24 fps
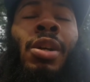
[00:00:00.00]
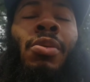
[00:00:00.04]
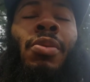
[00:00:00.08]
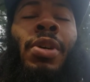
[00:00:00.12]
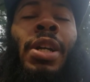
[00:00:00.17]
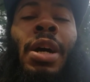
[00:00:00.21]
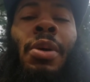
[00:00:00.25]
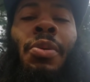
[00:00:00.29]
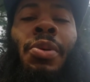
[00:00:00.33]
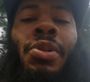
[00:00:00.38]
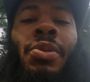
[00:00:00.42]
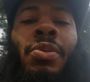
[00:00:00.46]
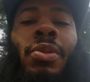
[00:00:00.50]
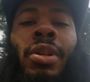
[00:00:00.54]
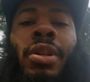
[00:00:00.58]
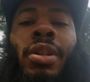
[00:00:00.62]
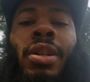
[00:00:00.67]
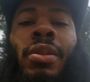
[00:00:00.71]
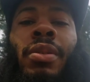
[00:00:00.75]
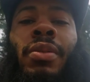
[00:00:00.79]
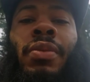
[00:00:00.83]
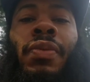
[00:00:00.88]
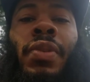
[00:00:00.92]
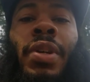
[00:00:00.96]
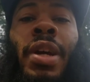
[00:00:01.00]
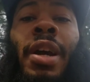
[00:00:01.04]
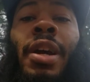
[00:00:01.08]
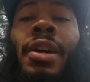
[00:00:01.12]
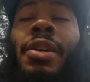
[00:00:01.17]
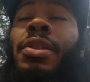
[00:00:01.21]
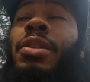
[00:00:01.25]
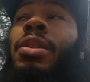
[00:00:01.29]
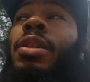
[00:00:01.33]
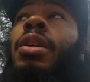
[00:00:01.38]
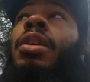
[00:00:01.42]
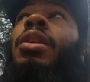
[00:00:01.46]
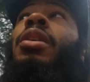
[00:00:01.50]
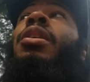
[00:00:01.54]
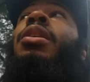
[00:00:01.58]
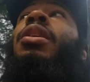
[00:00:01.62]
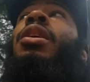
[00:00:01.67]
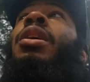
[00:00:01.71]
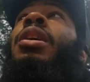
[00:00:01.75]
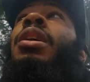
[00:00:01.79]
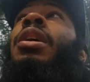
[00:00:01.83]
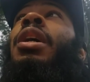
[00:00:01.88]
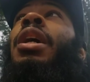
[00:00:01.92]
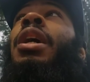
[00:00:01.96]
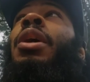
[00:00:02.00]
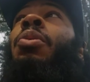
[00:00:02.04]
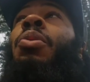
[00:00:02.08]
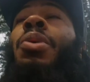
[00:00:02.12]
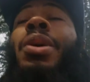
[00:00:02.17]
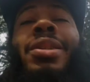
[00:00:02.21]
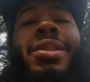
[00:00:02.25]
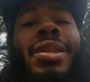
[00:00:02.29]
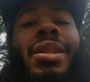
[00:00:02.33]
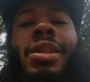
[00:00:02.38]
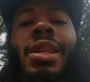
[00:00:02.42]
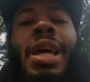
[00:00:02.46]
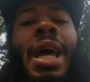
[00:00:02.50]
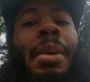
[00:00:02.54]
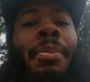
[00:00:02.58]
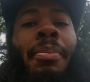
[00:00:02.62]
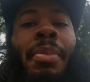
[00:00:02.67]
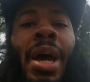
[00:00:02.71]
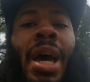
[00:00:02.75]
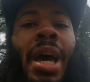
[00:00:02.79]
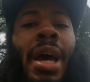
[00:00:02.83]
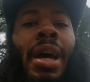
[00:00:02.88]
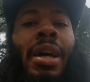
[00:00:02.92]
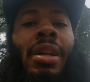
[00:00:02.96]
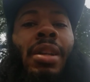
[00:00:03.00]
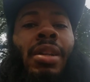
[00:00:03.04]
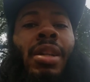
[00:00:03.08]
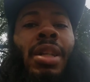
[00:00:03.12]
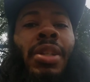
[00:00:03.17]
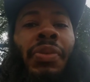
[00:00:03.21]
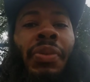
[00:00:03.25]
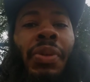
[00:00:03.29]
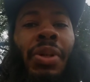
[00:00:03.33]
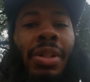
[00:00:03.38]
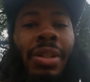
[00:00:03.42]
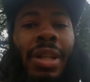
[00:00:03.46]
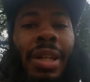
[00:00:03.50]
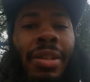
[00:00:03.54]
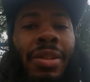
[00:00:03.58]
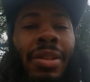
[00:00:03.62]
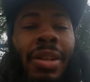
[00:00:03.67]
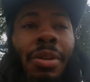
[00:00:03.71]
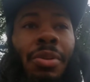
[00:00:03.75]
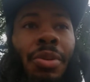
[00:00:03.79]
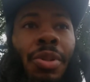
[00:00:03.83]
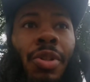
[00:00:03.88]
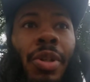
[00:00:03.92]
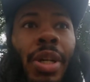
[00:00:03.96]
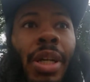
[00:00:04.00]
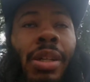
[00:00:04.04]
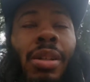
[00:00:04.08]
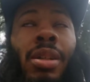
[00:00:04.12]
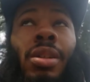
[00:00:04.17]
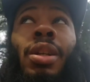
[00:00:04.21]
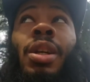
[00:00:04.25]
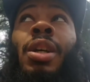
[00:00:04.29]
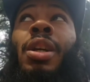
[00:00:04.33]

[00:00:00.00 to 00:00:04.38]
when I was working for Harris Teeter, it wasn't that bad as far as like single track.